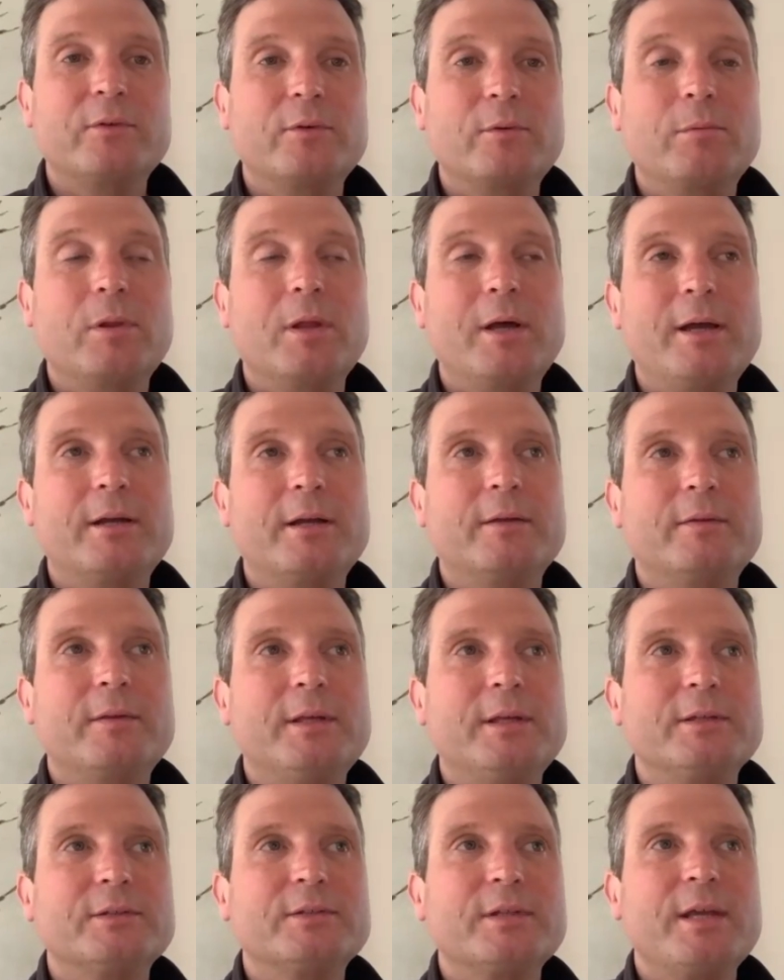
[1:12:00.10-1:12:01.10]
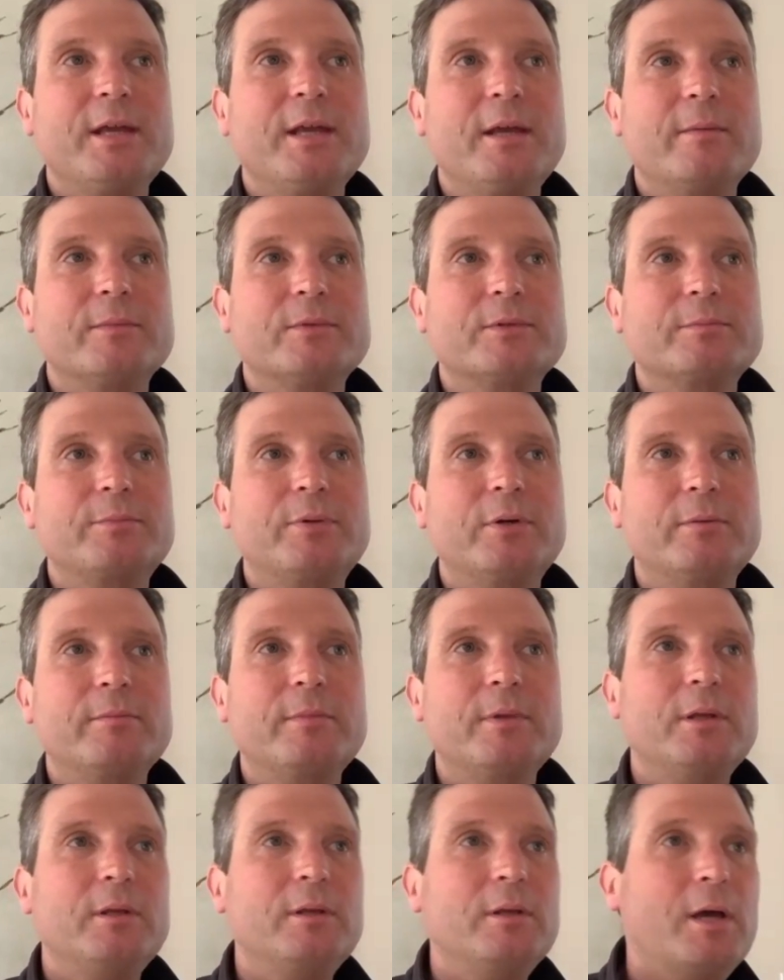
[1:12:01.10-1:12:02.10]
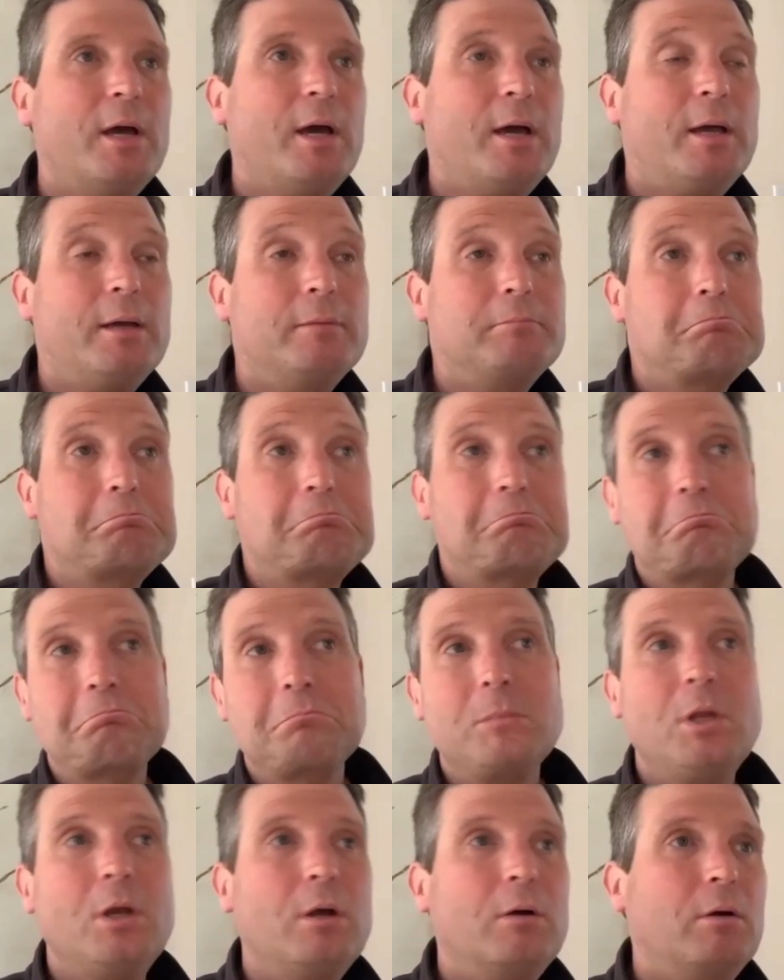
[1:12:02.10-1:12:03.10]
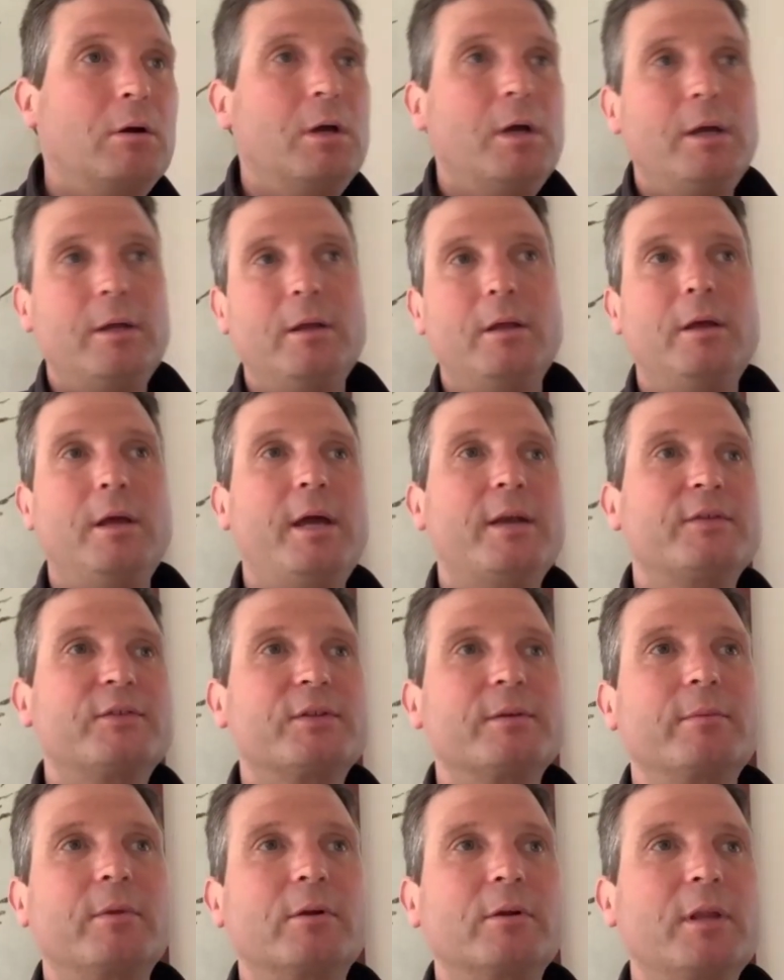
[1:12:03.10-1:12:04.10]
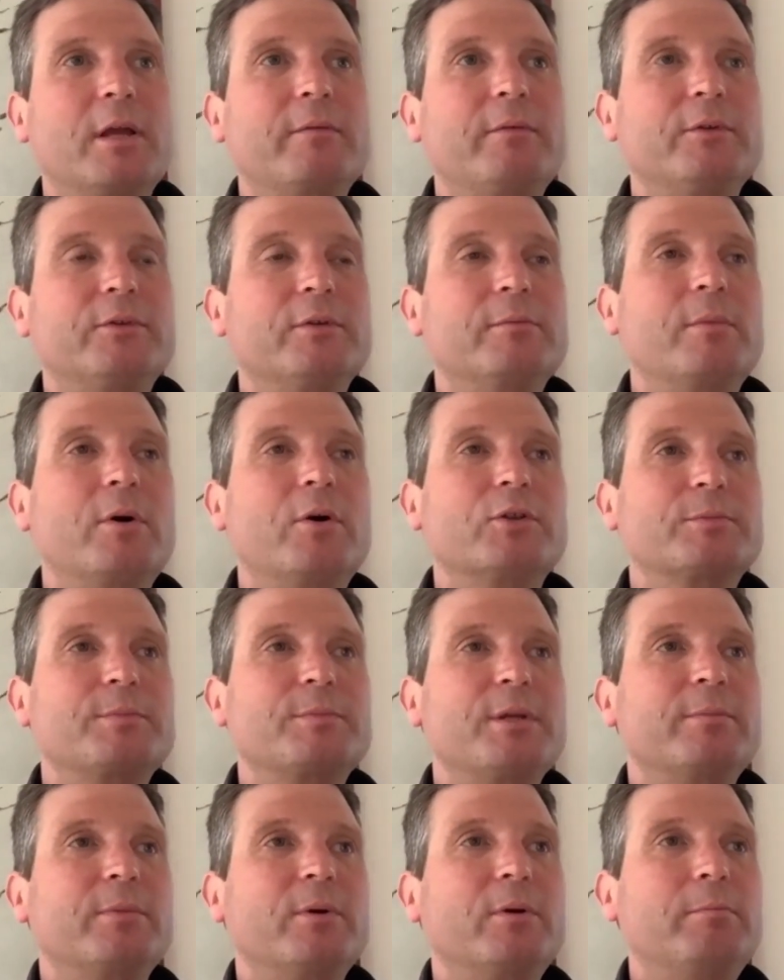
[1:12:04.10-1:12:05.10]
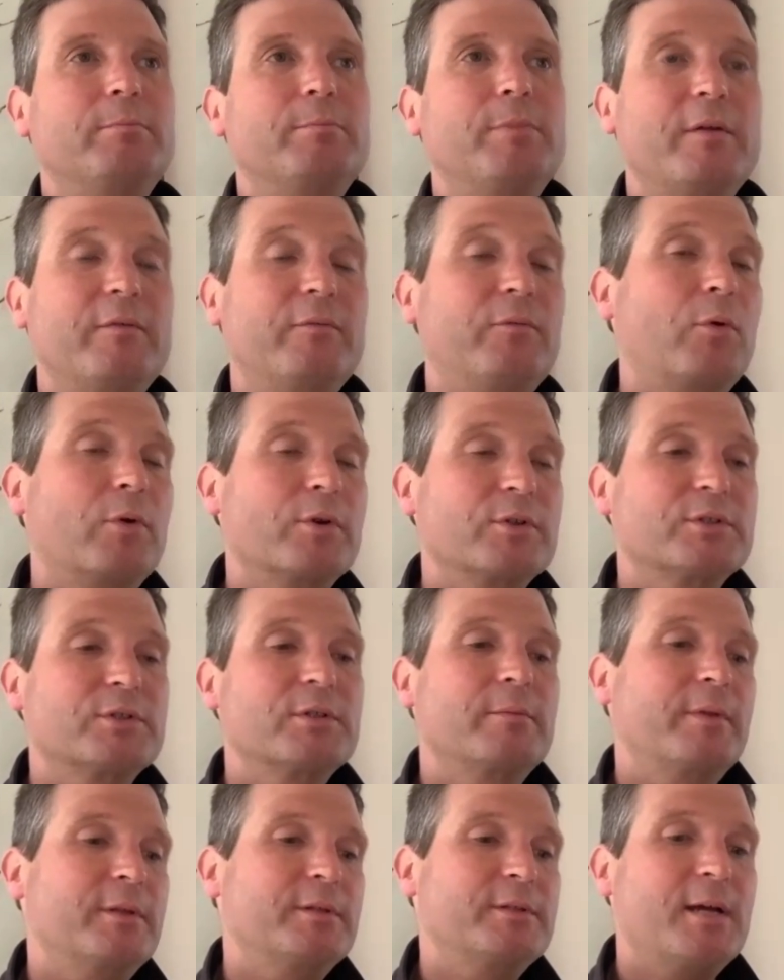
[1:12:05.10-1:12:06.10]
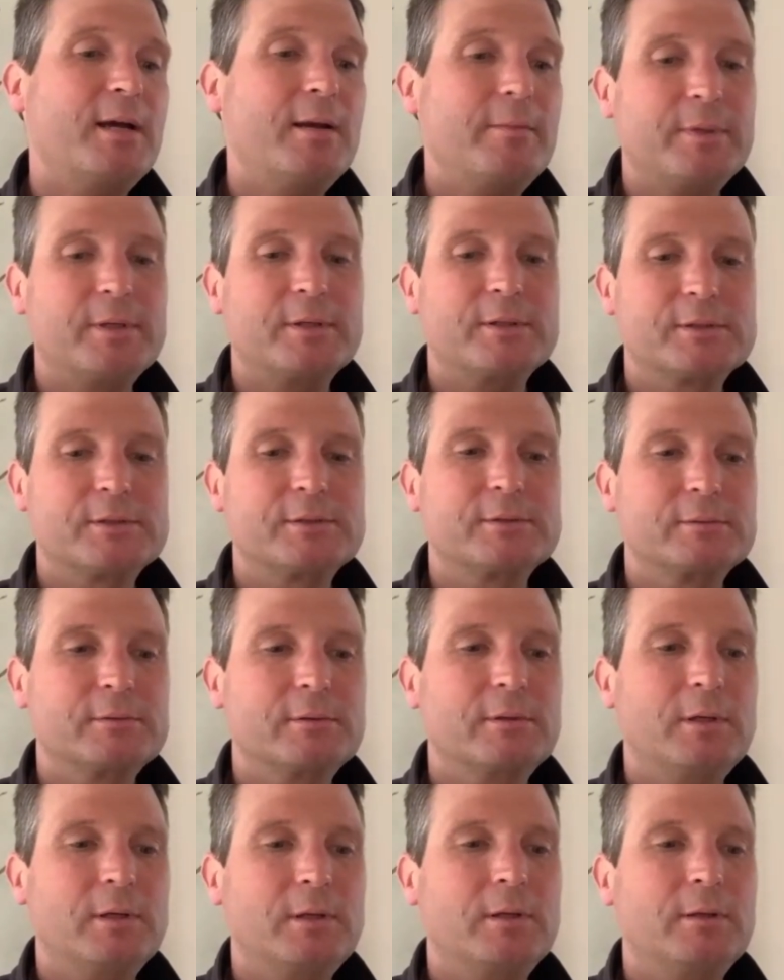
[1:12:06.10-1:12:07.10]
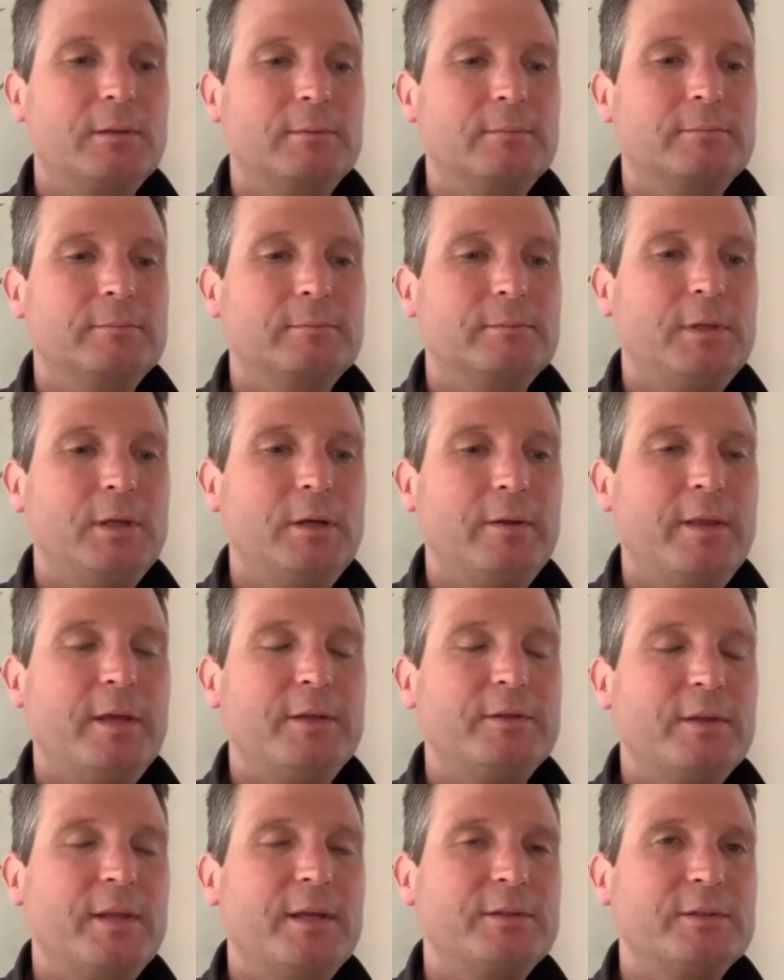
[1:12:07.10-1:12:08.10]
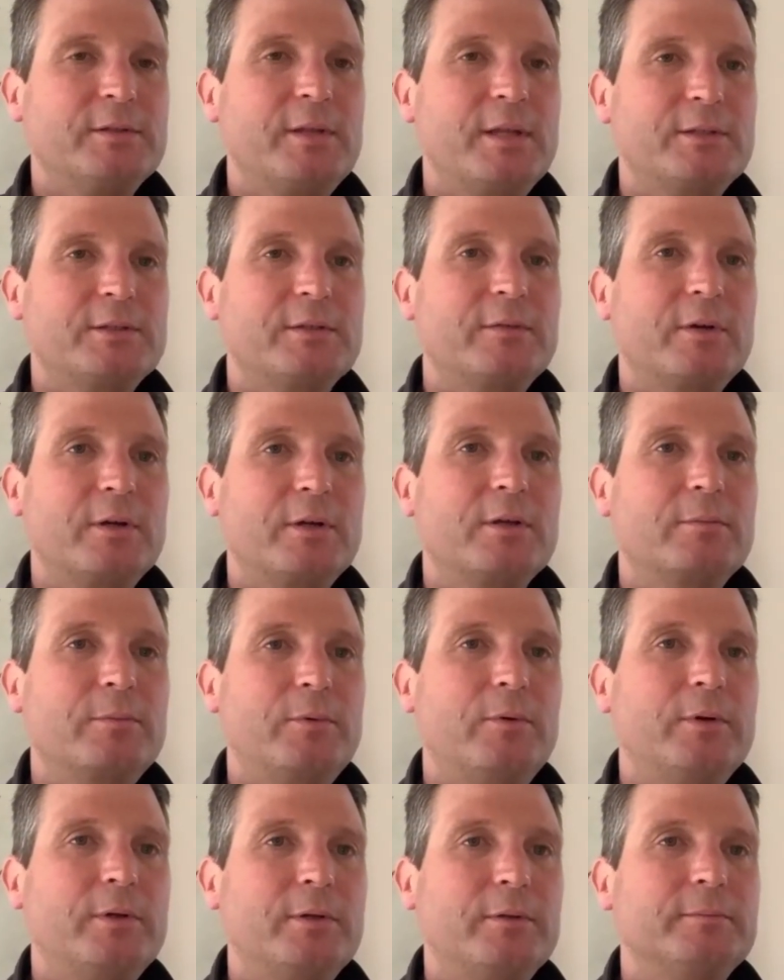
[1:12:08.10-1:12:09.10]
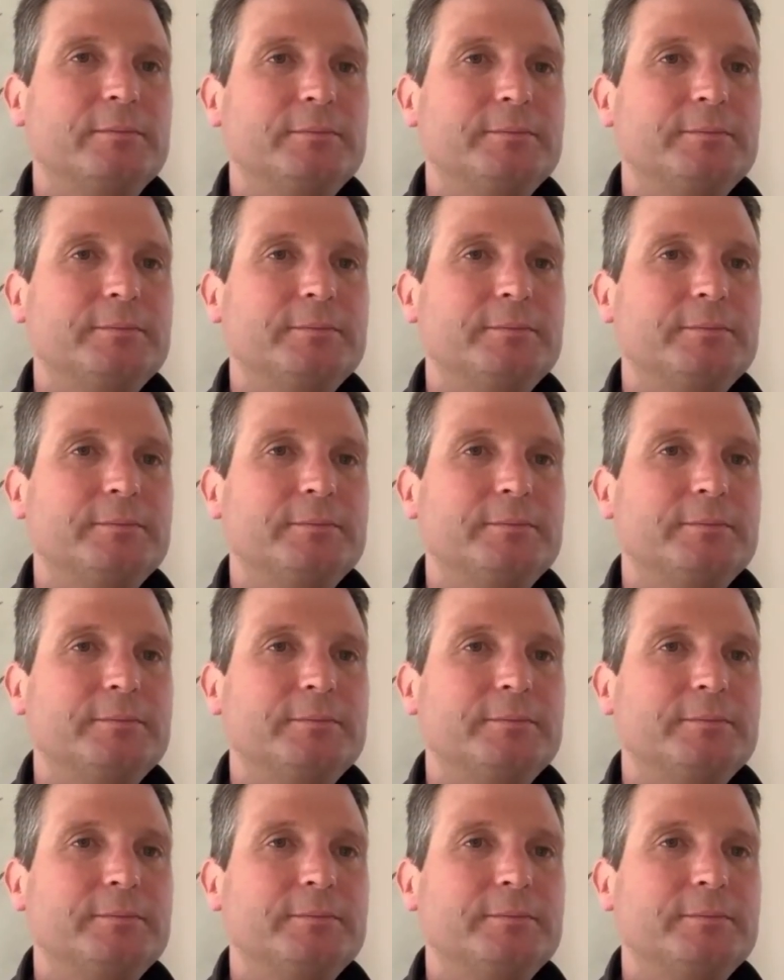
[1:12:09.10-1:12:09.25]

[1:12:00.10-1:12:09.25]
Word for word: to apply it on the exams put me at, you know, at a similar level to most people, but for some of the topics, you know, that's a very good point.